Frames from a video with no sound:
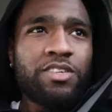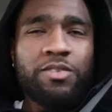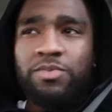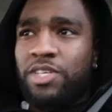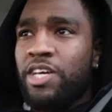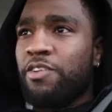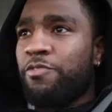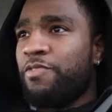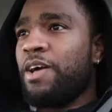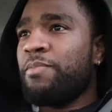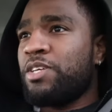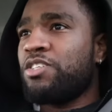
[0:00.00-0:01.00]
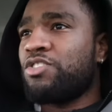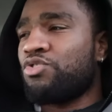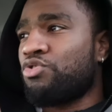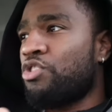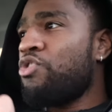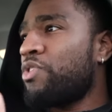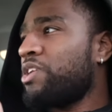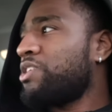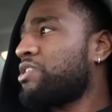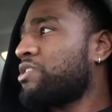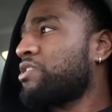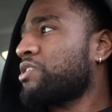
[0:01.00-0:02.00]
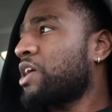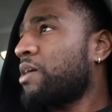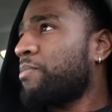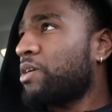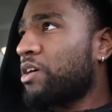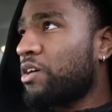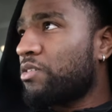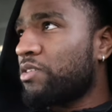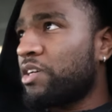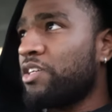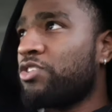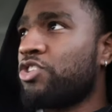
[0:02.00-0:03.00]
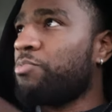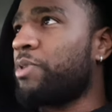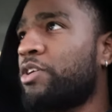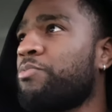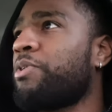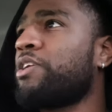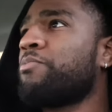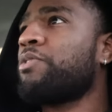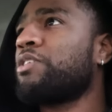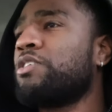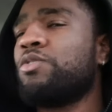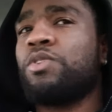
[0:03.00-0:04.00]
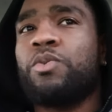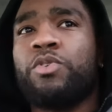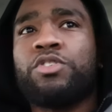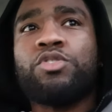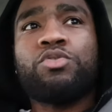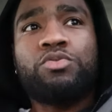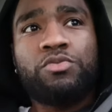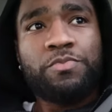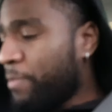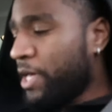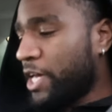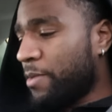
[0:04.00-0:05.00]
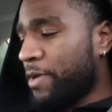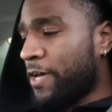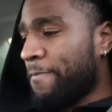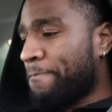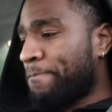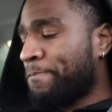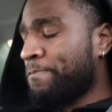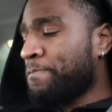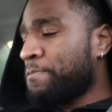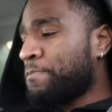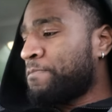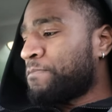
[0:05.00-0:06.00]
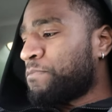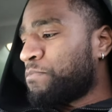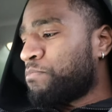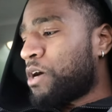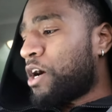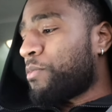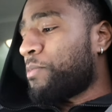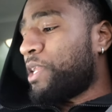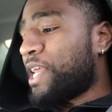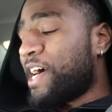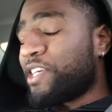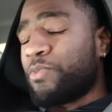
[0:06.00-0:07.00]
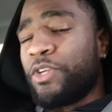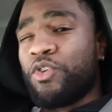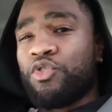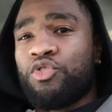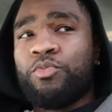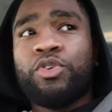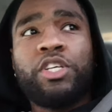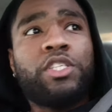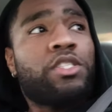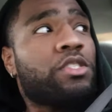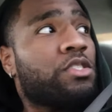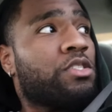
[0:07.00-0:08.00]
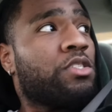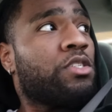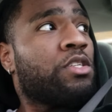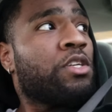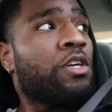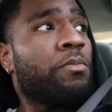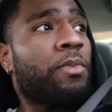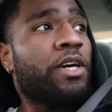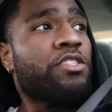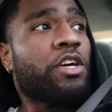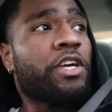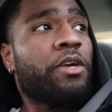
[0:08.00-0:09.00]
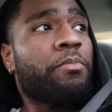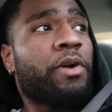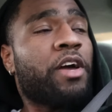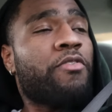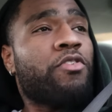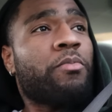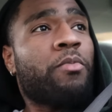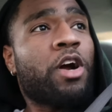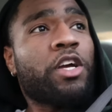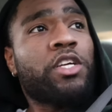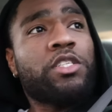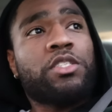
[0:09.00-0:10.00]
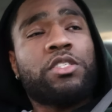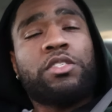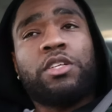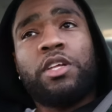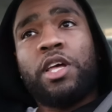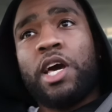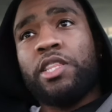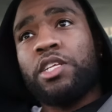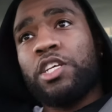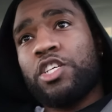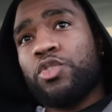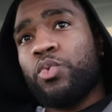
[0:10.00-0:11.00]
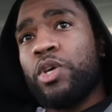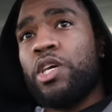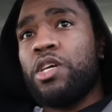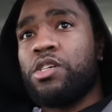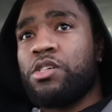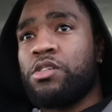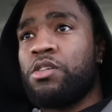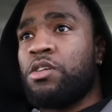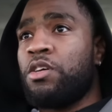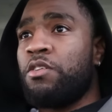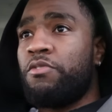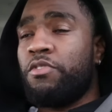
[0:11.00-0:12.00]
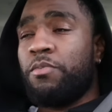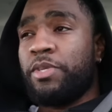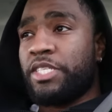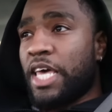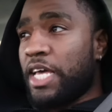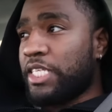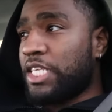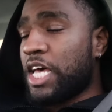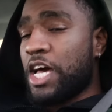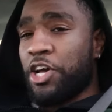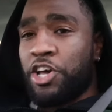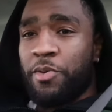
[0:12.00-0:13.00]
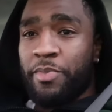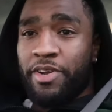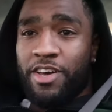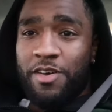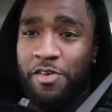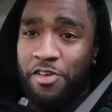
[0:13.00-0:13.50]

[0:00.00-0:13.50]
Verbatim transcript: what I'm saying? The family is just growing and it's just like, man, I ain't tripping no money, bro. I do what I want to do. But yeah, man. Probably my last week doing Uber Eats. But I start getting paid from the markets after this week. Feel me? Tax time coming up.